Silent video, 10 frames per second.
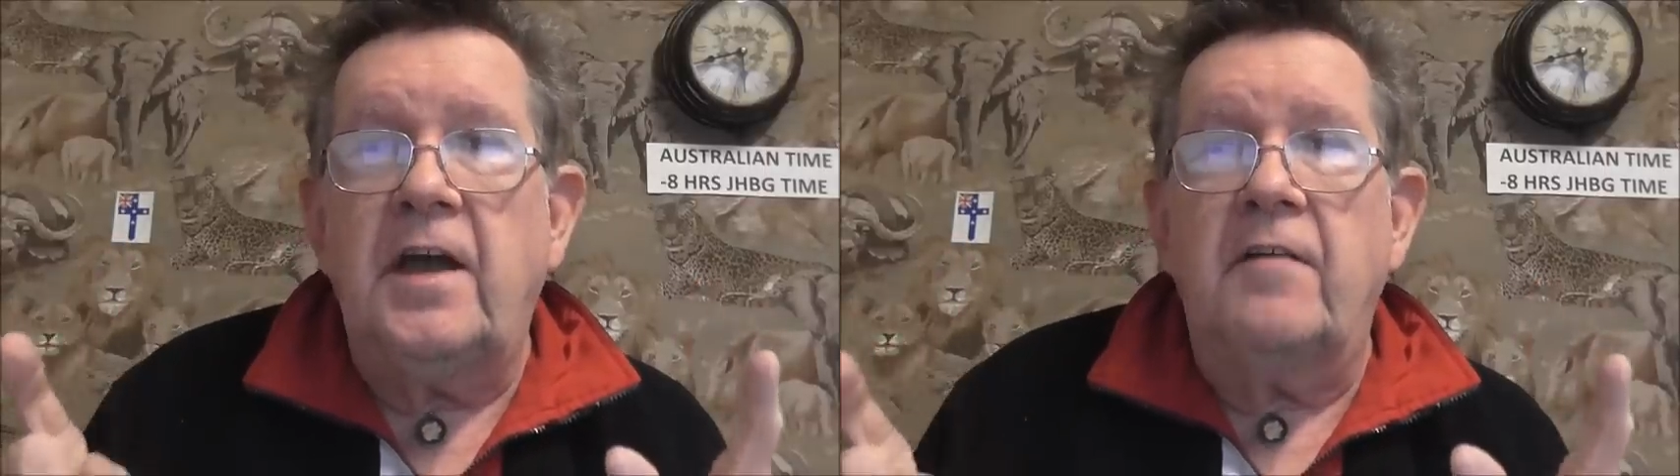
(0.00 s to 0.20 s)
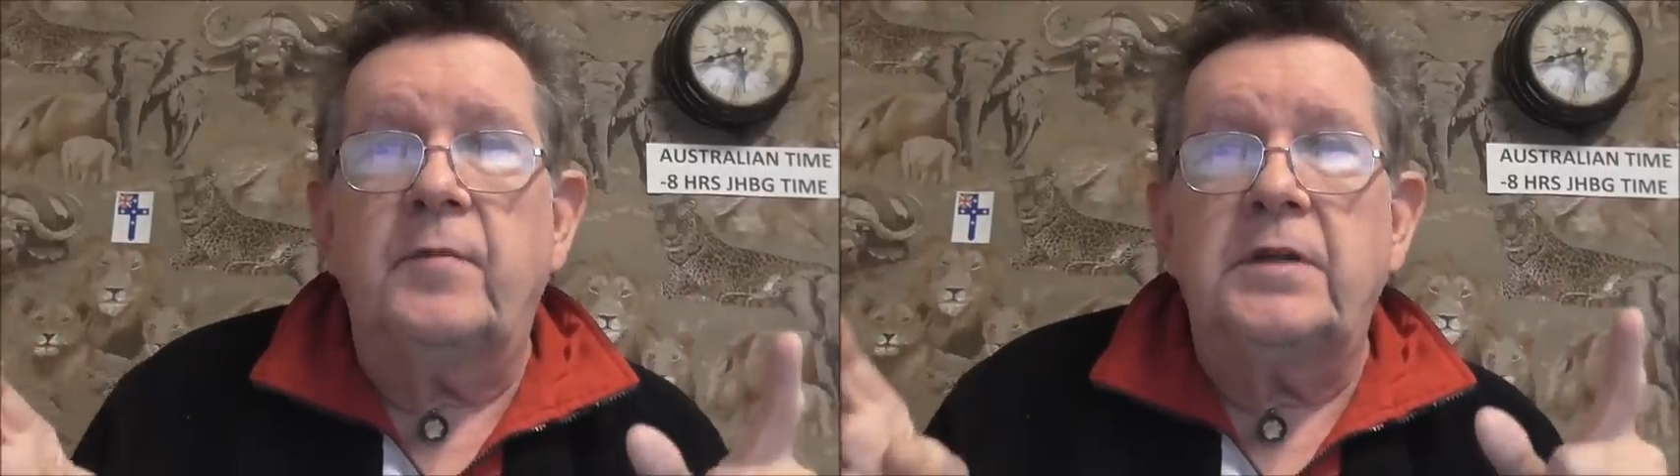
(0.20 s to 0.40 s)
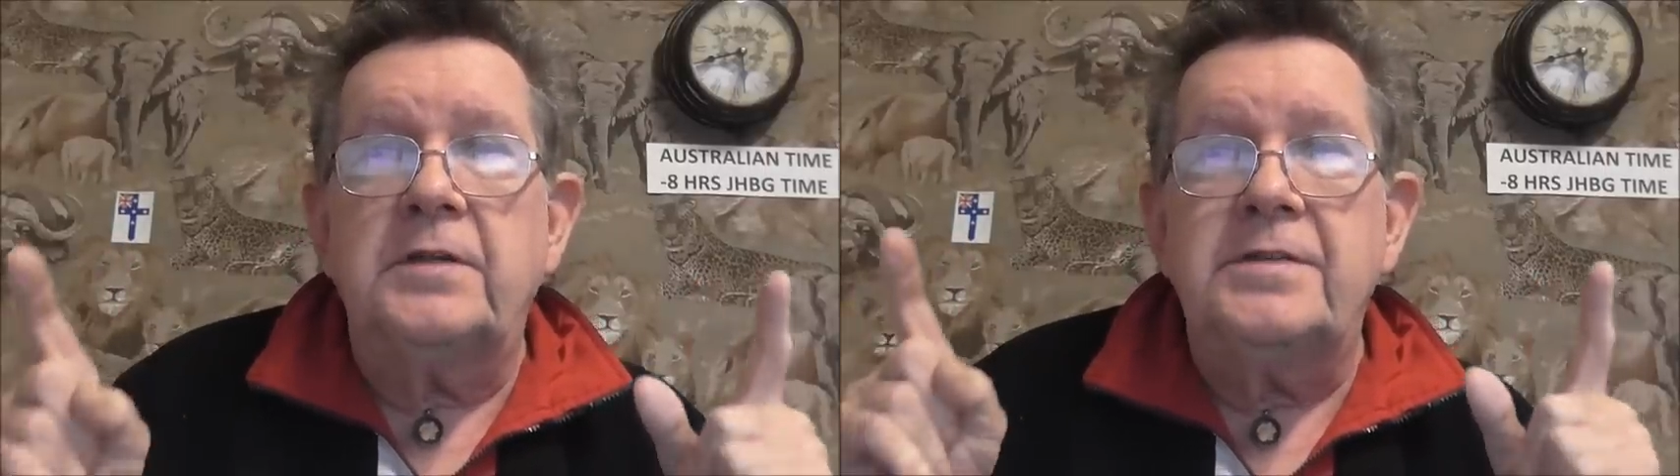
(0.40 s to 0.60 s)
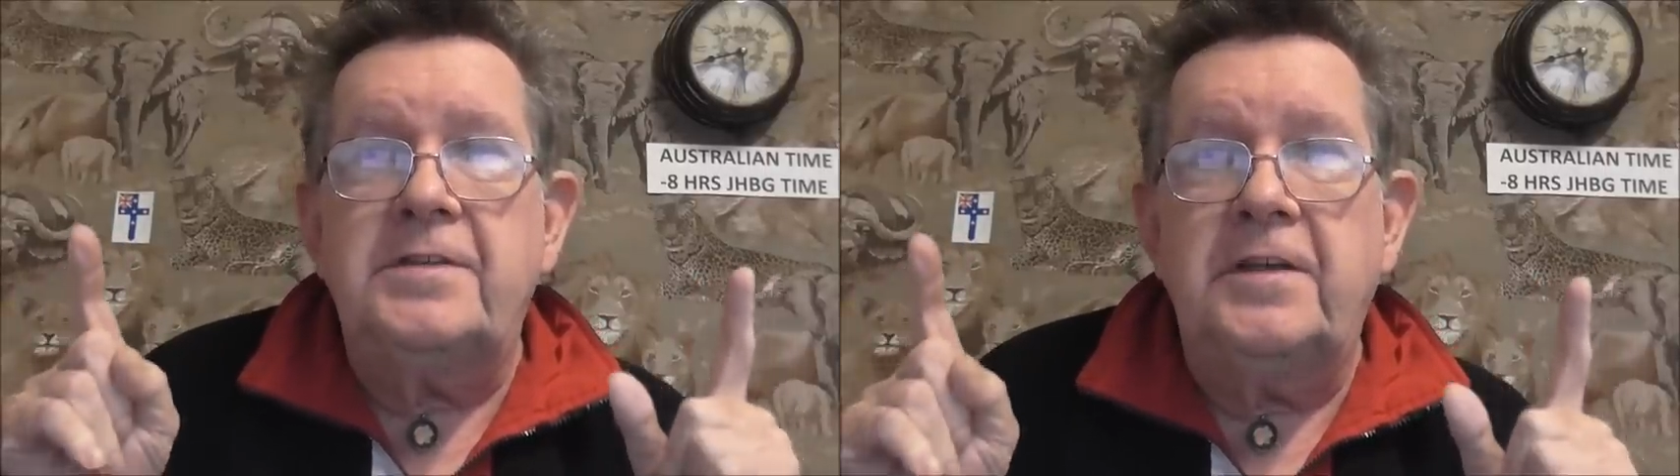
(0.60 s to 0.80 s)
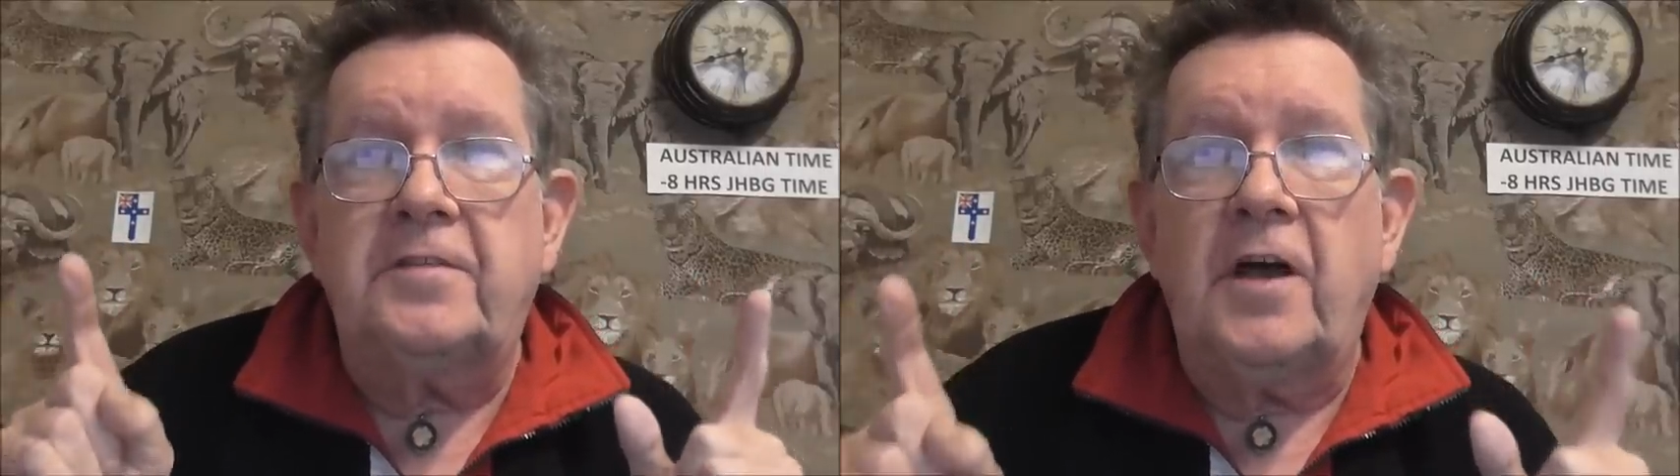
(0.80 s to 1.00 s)

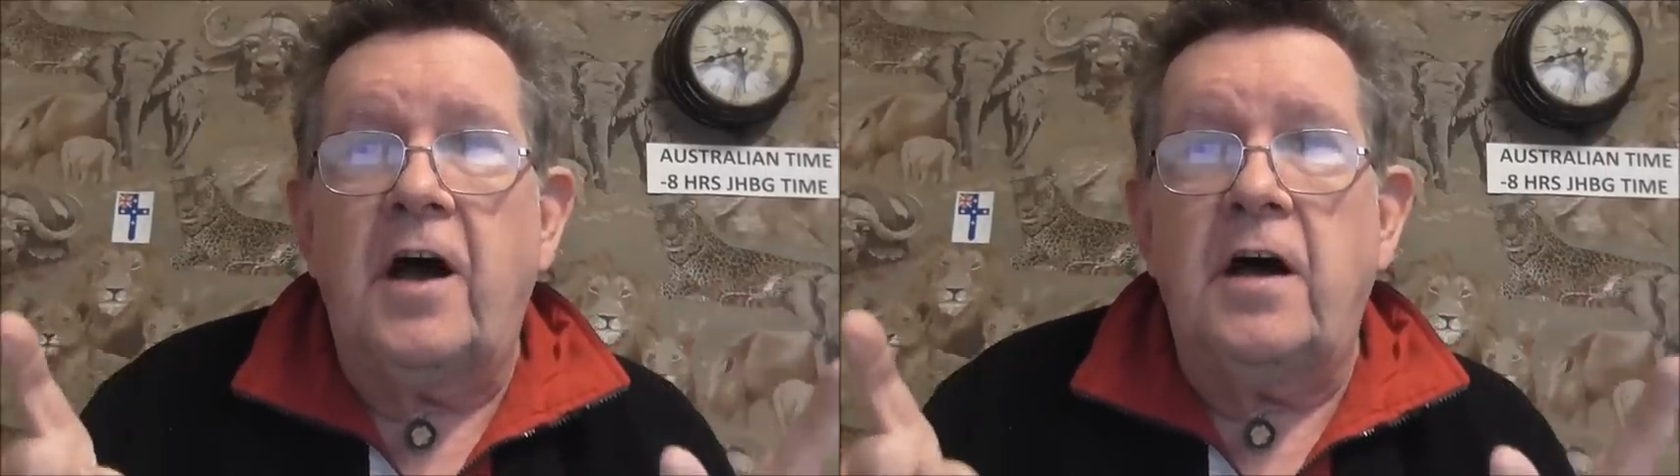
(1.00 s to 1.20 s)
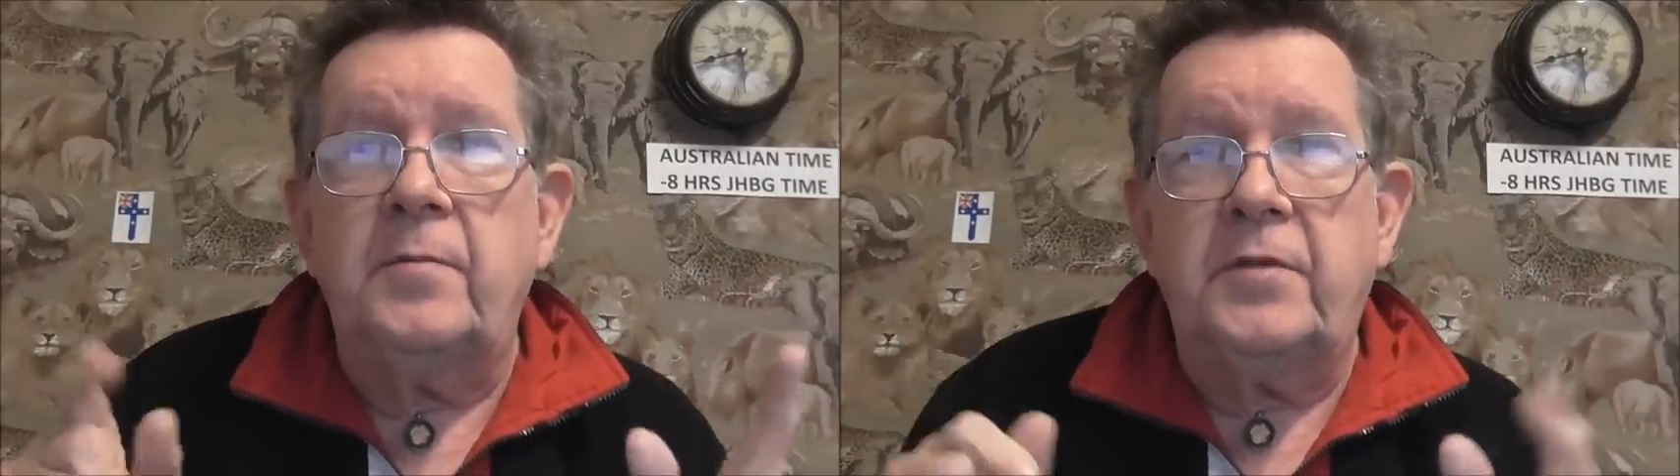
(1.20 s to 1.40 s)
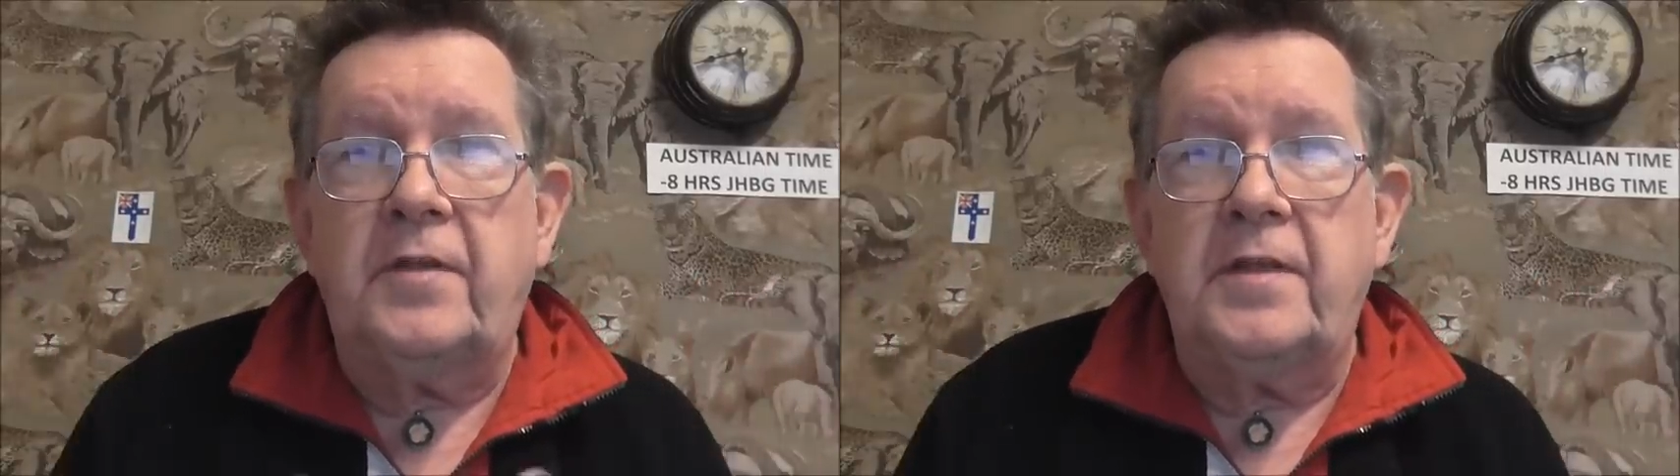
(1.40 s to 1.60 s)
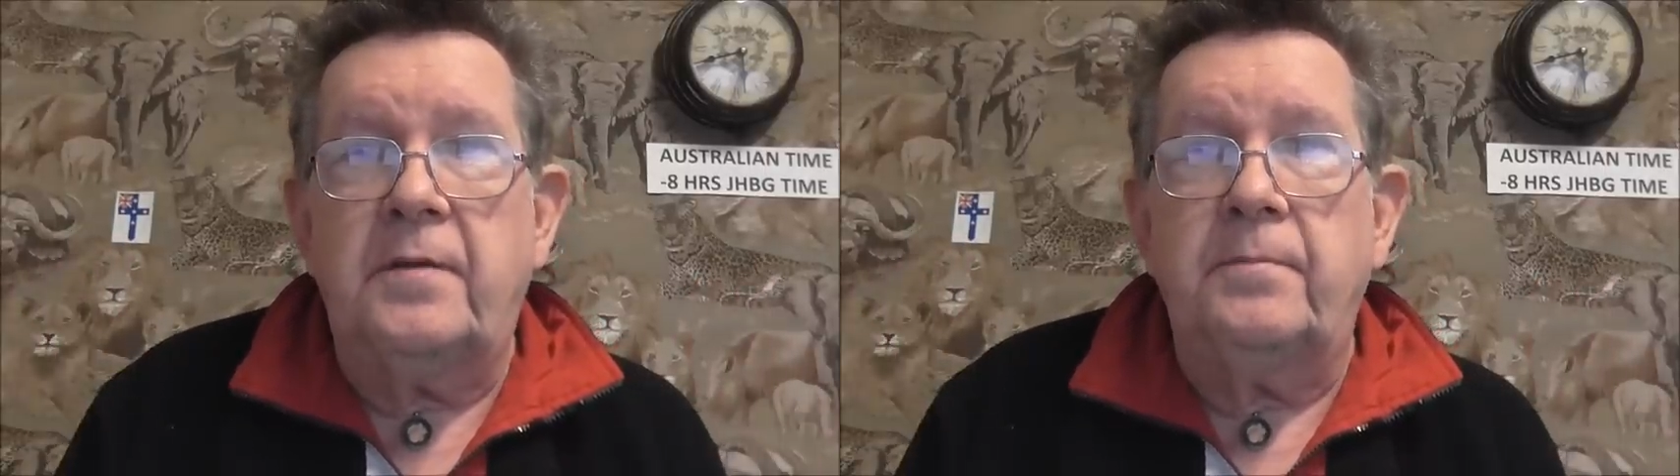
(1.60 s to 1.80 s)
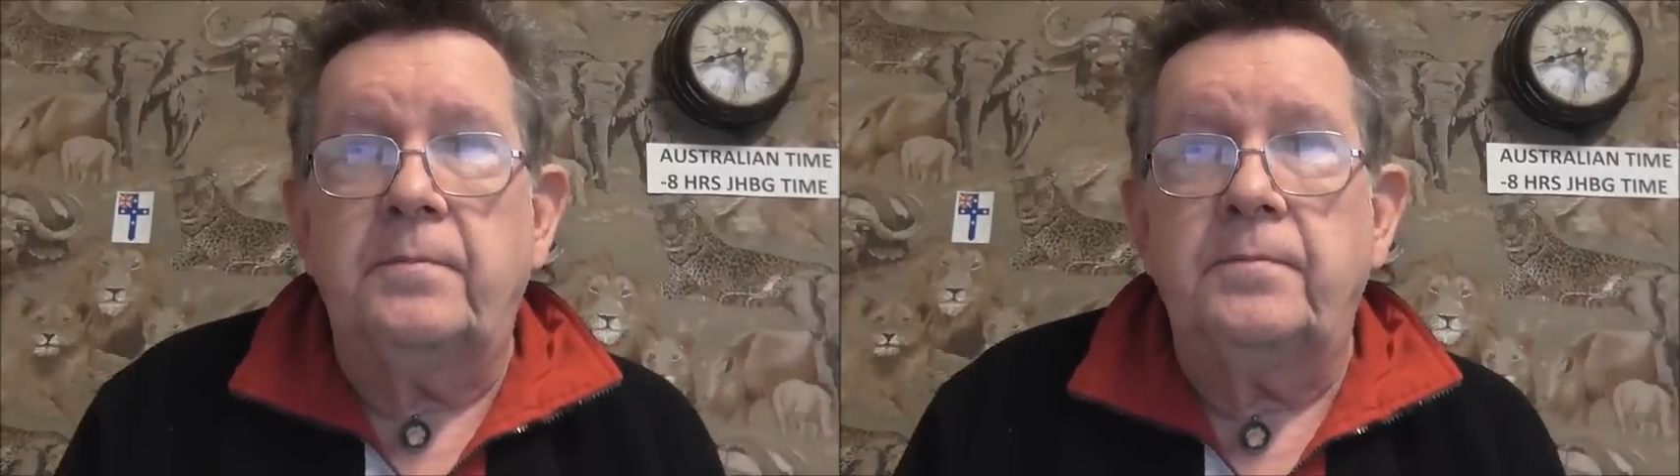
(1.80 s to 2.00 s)
government disarms
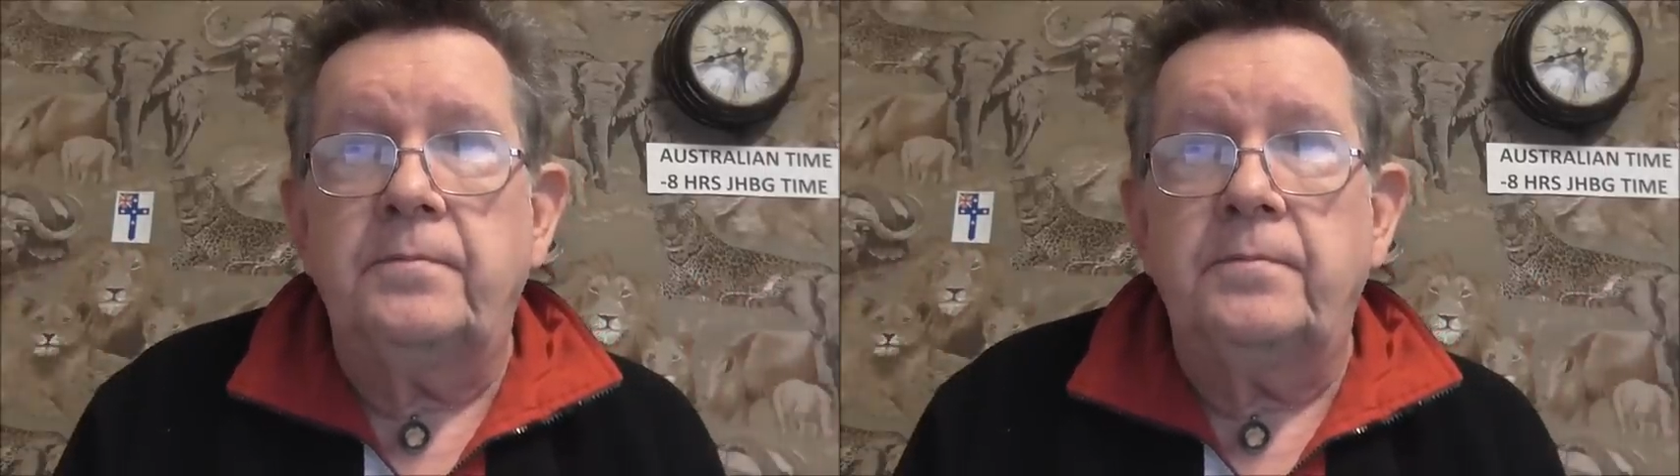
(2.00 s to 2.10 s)
them,